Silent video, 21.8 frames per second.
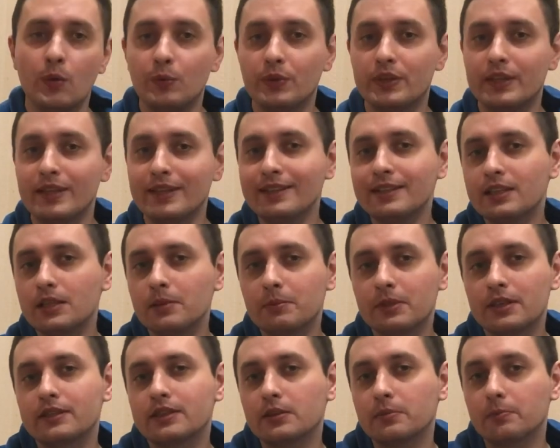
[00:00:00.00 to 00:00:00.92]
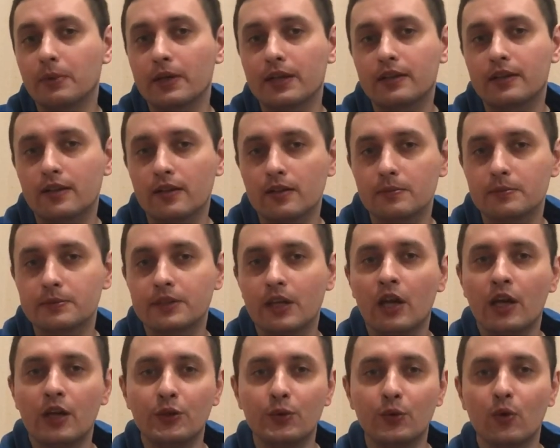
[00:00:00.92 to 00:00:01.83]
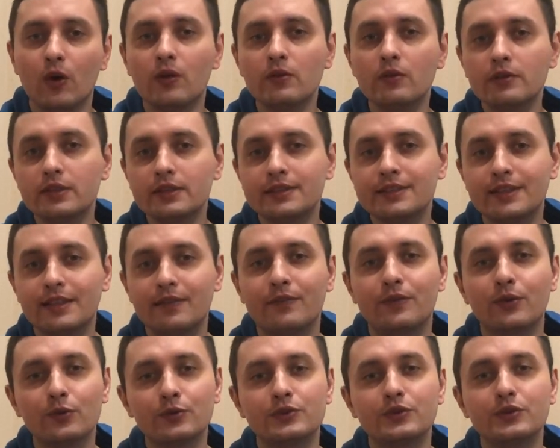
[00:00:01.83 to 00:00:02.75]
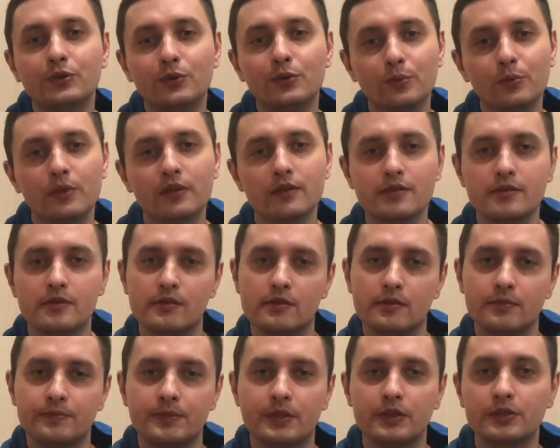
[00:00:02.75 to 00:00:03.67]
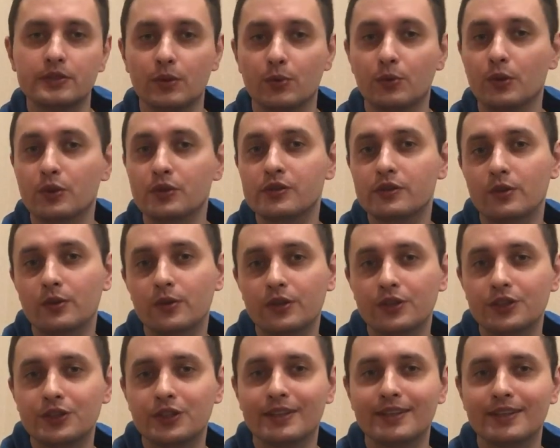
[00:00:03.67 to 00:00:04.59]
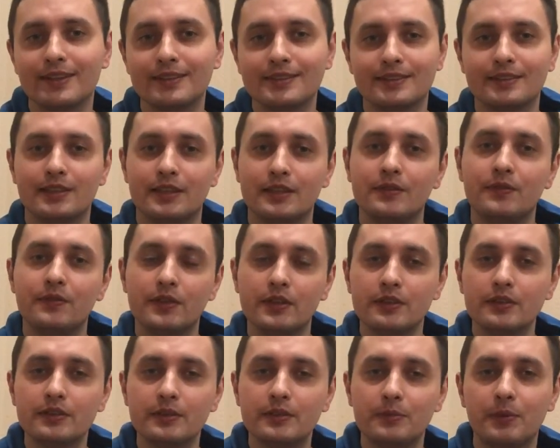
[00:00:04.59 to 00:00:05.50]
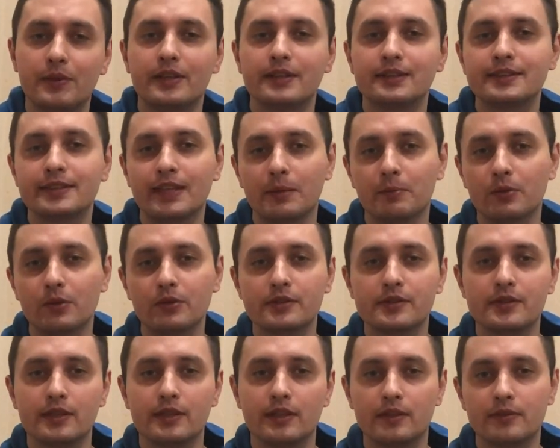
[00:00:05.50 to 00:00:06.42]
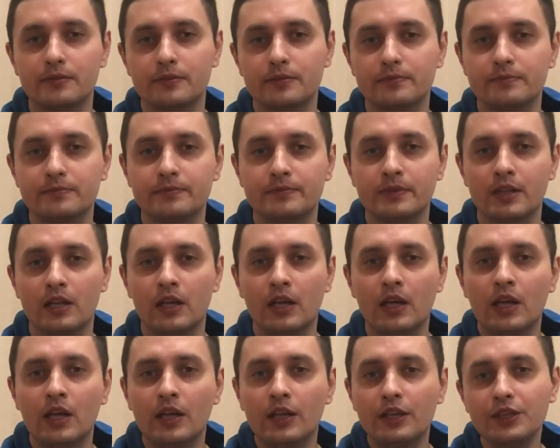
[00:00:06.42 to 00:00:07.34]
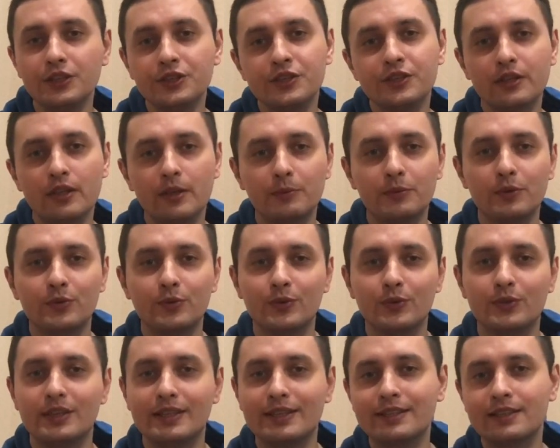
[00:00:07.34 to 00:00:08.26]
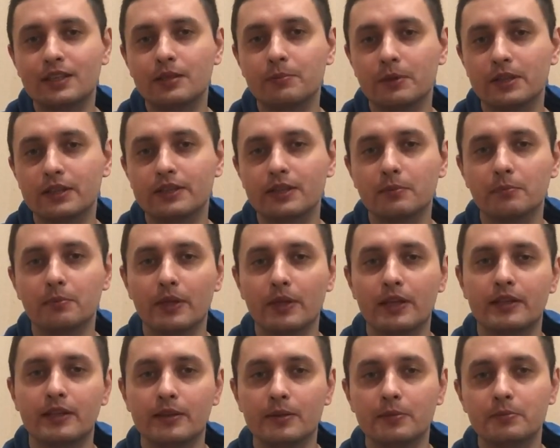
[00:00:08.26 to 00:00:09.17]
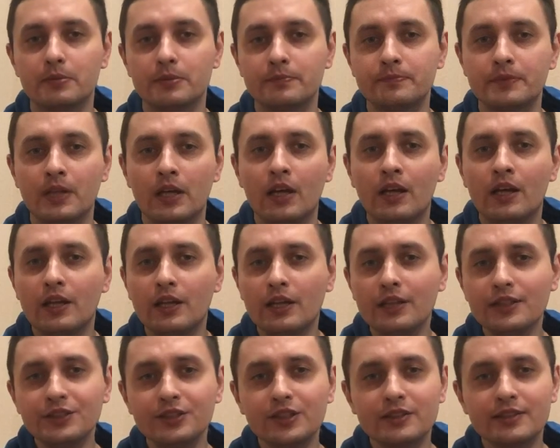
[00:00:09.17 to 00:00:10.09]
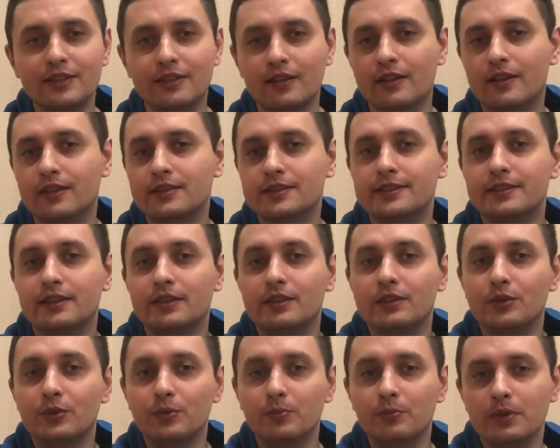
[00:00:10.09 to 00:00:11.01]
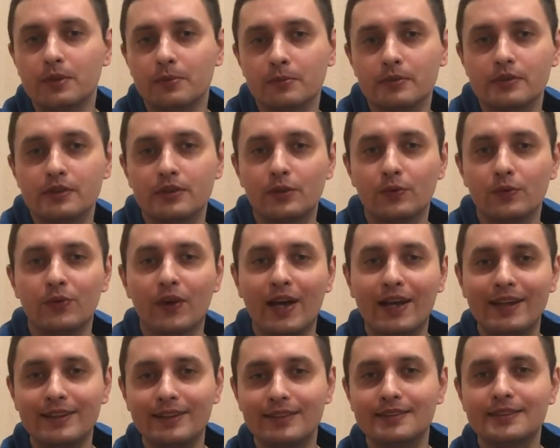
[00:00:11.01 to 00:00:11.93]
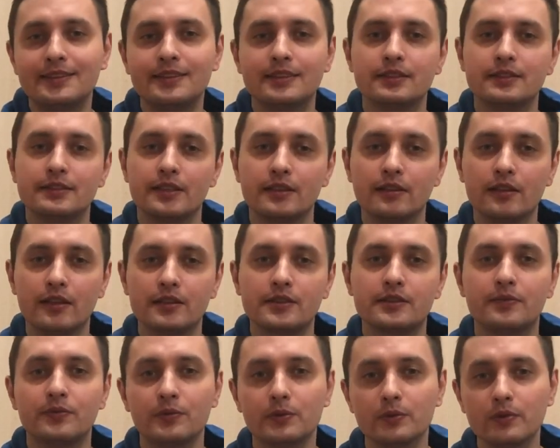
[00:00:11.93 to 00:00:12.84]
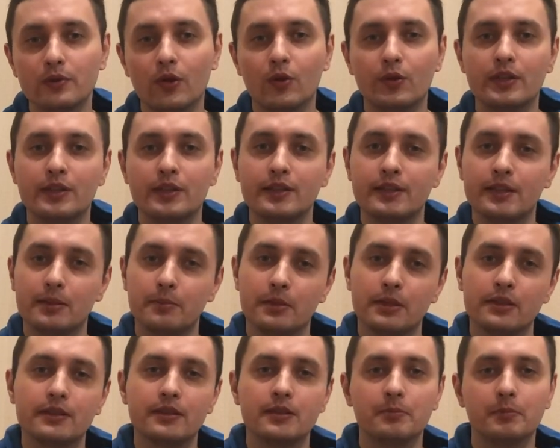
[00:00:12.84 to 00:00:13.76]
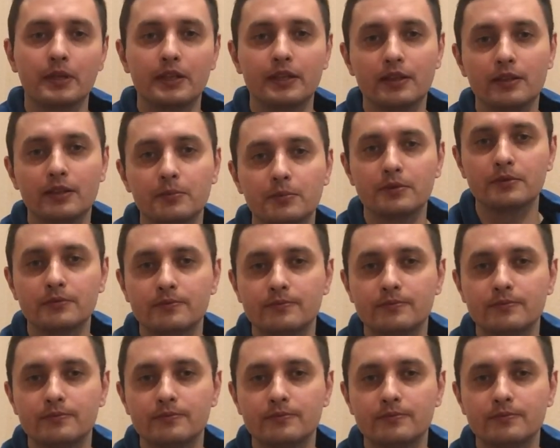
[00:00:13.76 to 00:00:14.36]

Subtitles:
With incremental backups, you only save those new ones, so your storage doesn't get filled with the same old stuff. Each time you do an incremental backup, it just records the new memes you've added since the last full or incremental backup.